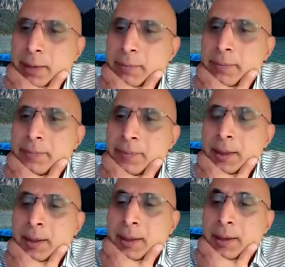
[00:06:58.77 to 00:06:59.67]
RAM.
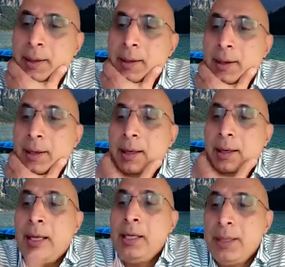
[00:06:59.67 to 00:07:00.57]

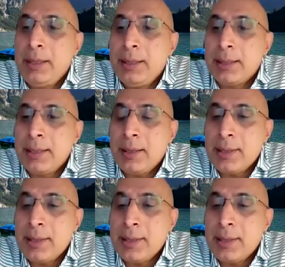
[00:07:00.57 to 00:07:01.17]
Anybody that's